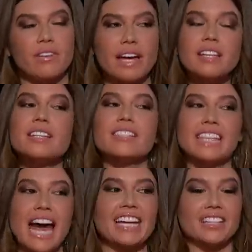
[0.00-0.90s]
fact that he's
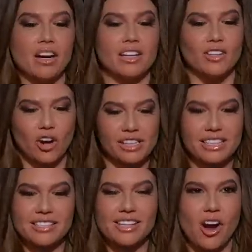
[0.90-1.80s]
that young and already
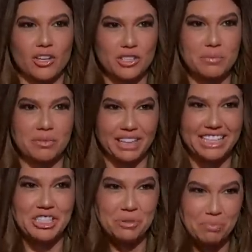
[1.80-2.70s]
gets the concept of like
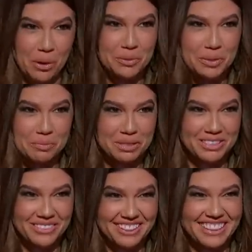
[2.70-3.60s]
he's supposed to be
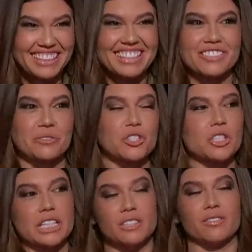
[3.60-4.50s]
doing it For
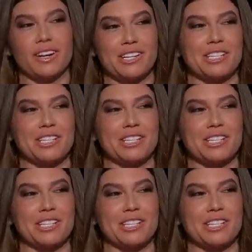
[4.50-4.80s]
sure. he's very